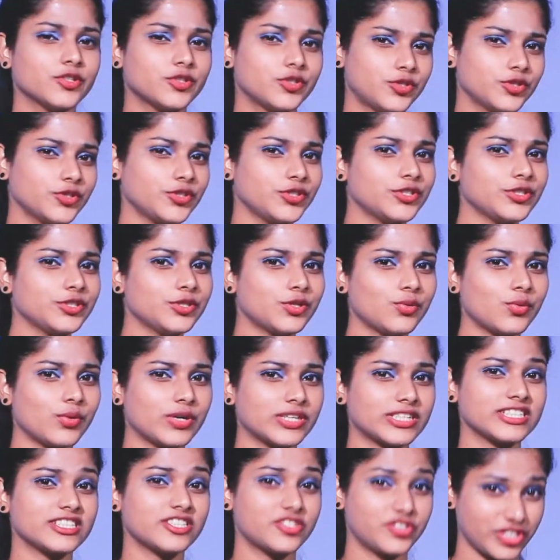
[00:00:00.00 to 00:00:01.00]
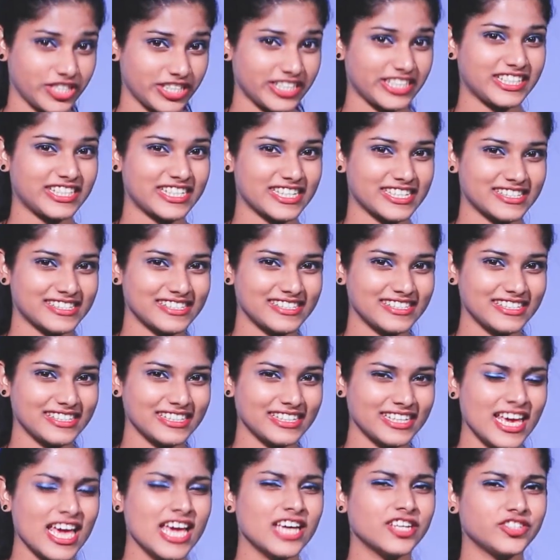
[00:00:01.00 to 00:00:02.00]
Do you know what is GDSE?
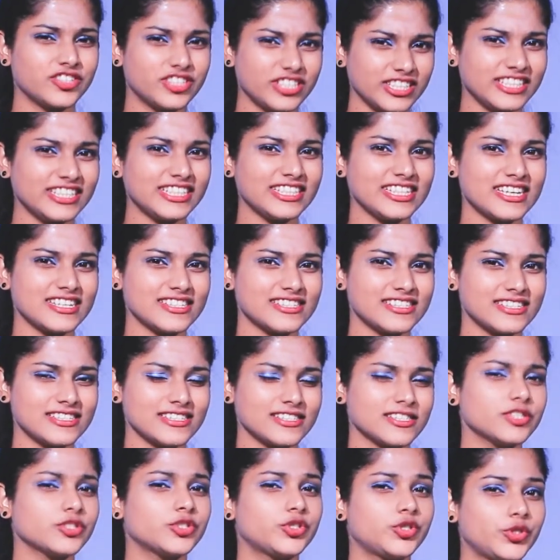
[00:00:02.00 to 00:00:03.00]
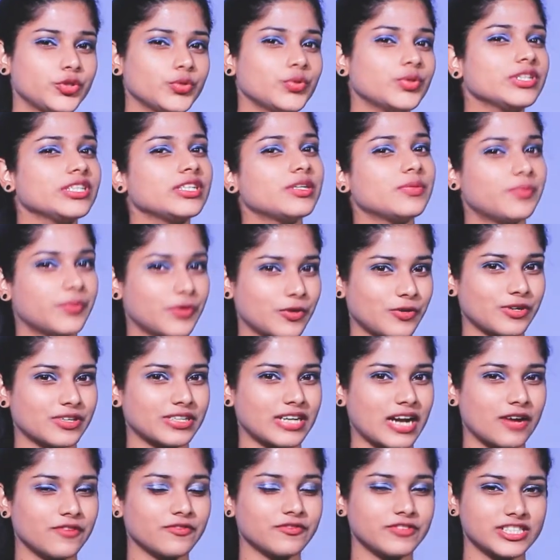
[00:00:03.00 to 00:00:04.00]
GDSE is a 2 year
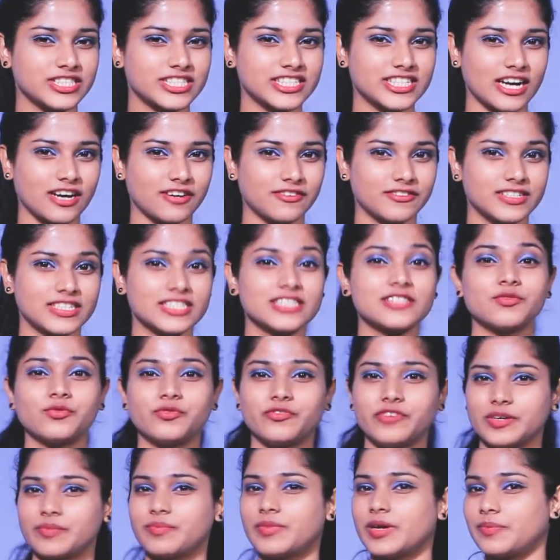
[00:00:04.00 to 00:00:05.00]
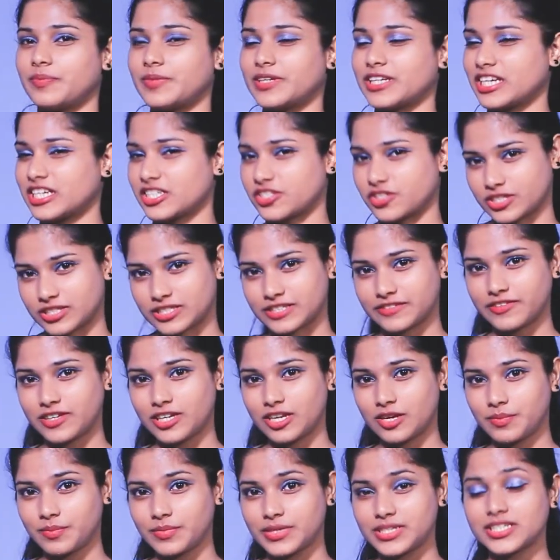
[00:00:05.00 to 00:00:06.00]
program which covers web application
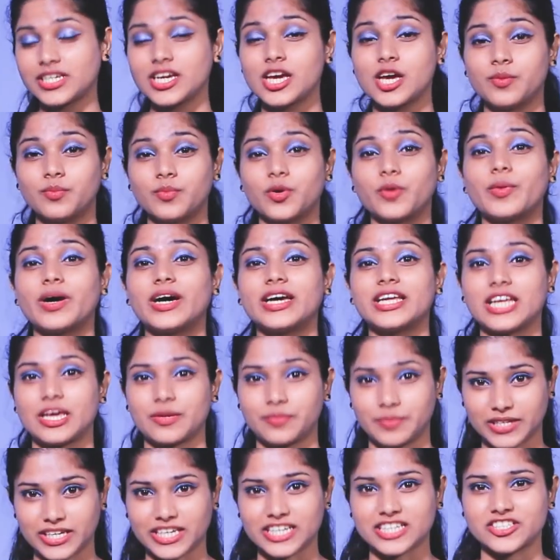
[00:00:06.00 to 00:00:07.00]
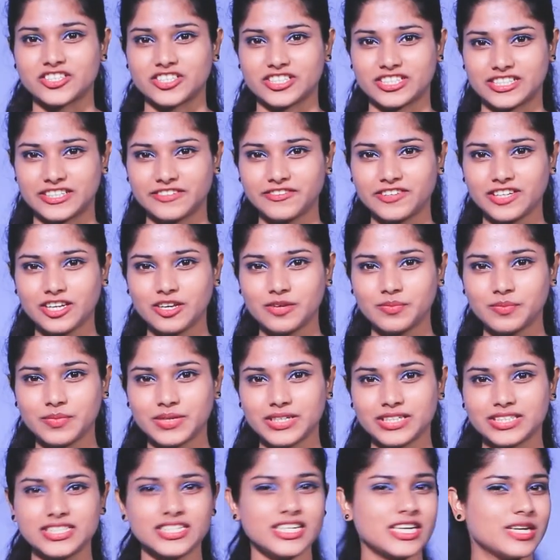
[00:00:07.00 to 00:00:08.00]
development, mobile application
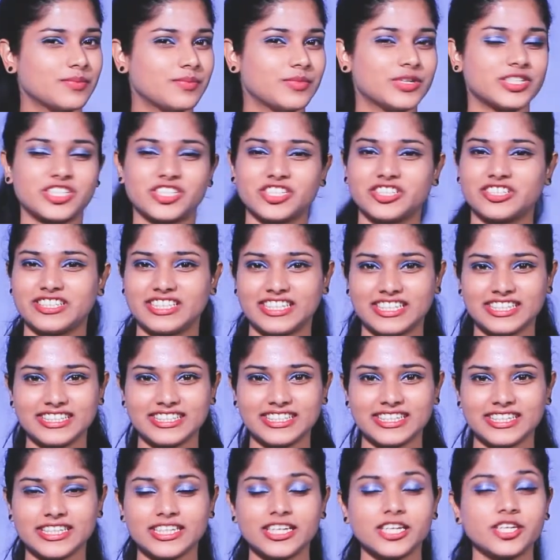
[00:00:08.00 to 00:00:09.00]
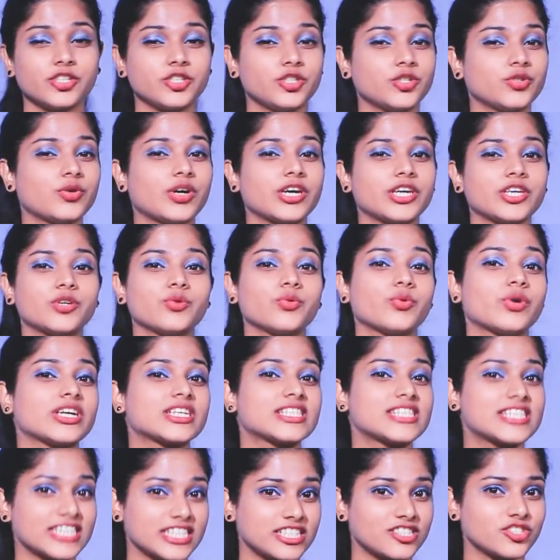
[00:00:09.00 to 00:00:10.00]
development, machine learning, UI
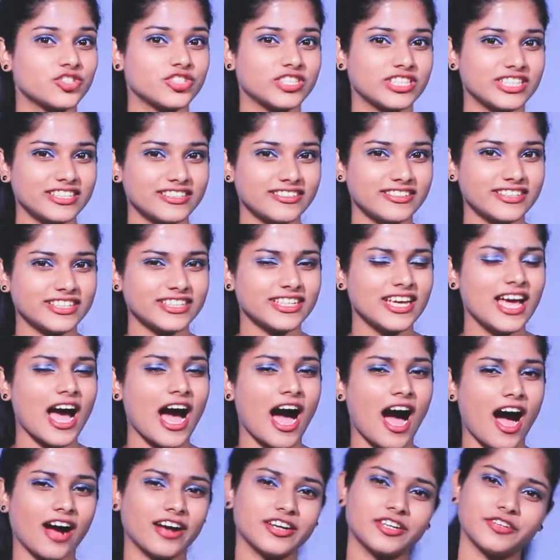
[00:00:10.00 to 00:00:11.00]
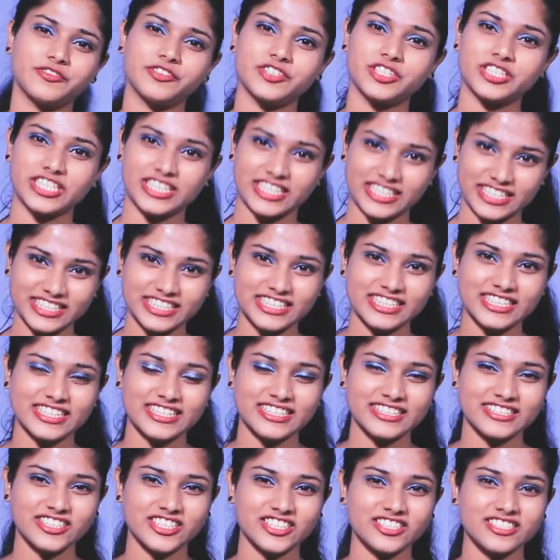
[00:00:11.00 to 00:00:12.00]
UX engineering, artificial
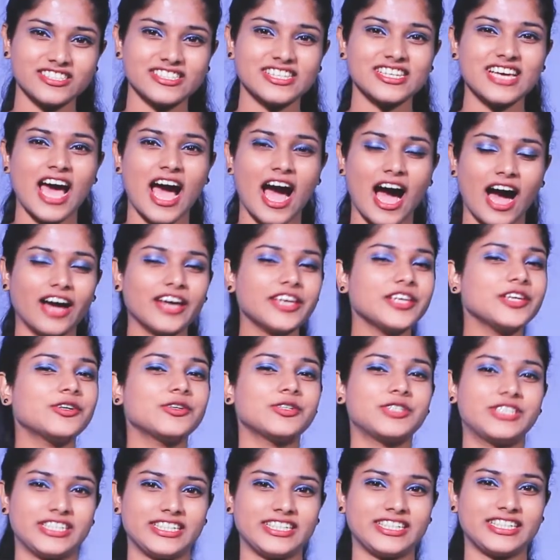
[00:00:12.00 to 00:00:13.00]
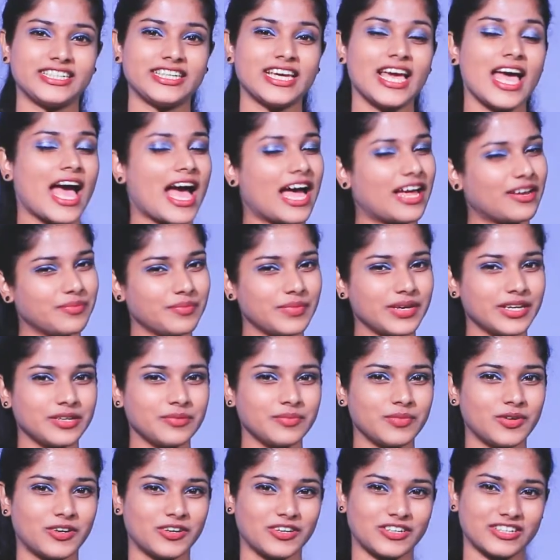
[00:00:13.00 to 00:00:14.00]
intelligence, IoT, and many
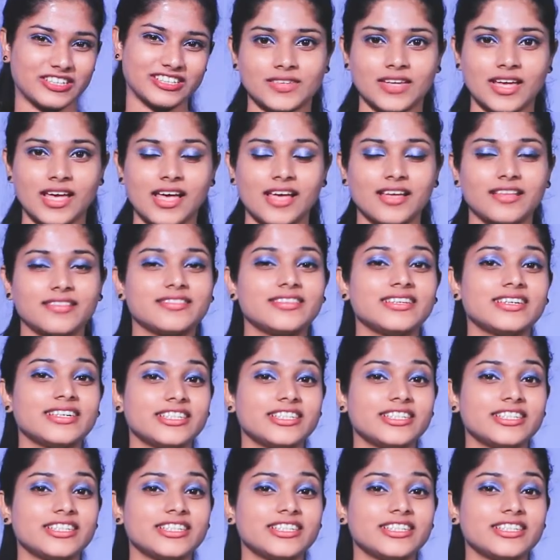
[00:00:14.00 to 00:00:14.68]
more. The